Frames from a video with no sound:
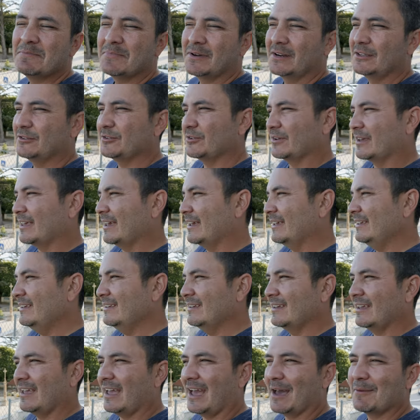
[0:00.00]
But it's okay.
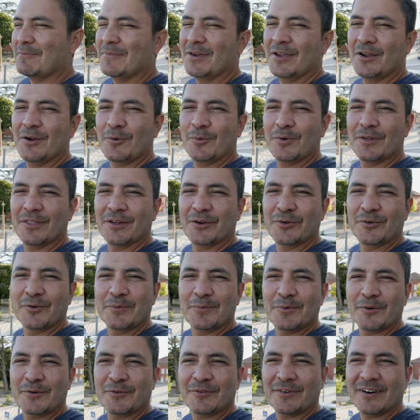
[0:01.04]
I'm here with a
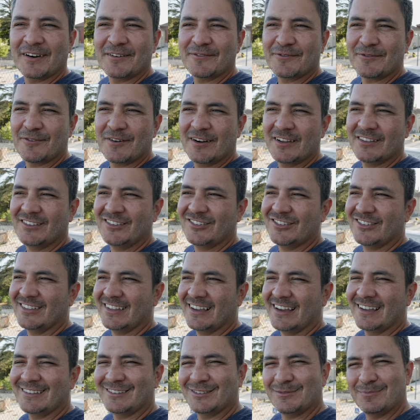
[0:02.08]
group of French
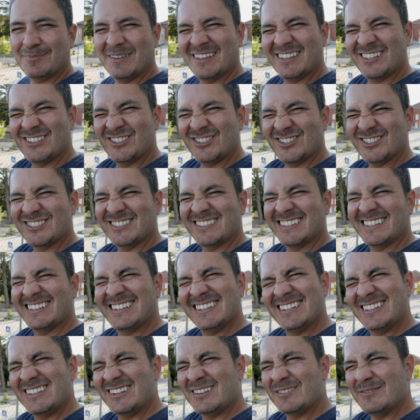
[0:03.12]
that speak just a
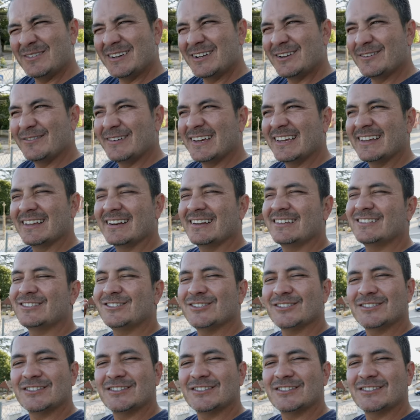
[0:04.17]
little bit of English,